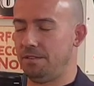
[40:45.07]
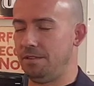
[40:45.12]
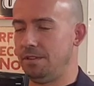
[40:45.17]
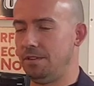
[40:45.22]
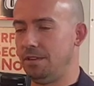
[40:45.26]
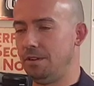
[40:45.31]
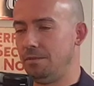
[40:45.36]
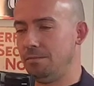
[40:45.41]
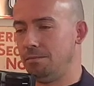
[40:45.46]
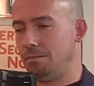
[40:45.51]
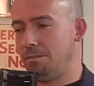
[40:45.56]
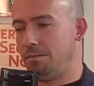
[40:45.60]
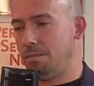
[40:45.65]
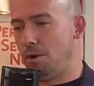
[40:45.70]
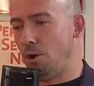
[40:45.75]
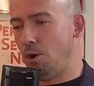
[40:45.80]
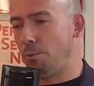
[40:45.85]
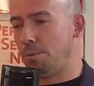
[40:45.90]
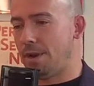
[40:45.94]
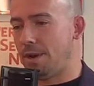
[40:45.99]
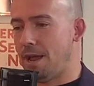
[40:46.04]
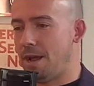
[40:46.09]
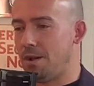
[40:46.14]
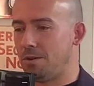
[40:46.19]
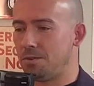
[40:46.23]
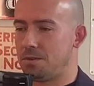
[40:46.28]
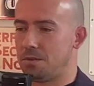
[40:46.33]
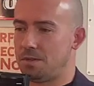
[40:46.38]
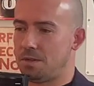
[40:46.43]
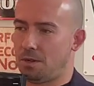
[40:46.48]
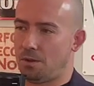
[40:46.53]
you know, open
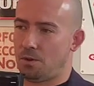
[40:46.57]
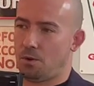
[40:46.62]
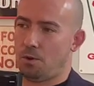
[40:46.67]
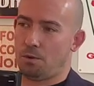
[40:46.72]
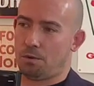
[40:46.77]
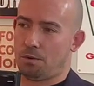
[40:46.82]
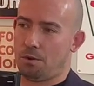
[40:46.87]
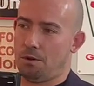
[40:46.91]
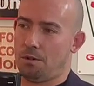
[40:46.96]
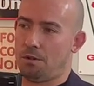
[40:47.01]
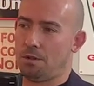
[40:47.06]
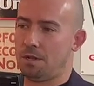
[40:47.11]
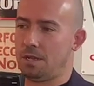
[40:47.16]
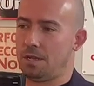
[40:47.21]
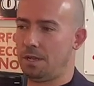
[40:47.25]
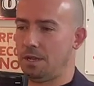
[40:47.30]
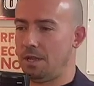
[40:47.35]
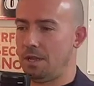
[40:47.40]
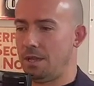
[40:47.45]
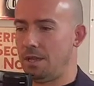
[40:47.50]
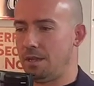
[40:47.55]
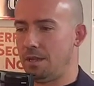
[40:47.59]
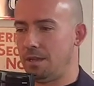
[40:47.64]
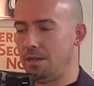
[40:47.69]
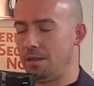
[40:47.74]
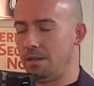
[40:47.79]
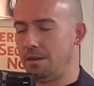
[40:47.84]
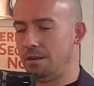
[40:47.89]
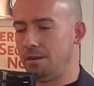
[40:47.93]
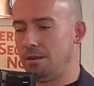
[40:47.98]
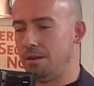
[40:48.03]
houses and cold calling
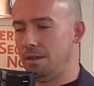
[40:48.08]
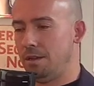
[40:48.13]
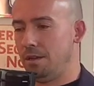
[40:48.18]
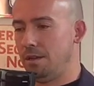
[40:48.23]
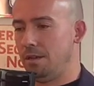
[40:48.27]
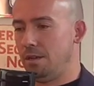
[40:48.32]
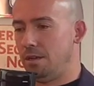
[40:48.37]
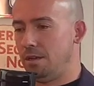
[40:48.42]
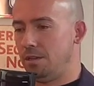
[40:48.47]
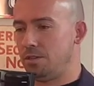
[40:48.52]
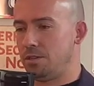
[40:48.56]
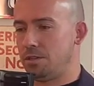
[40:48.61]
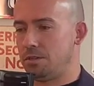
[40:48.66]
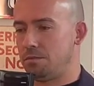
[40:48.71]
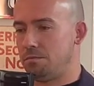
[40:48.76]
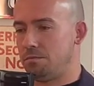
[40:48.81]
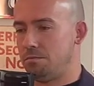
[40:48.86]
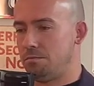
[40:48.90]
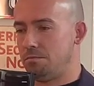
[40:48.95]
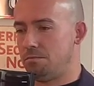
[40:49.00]
and just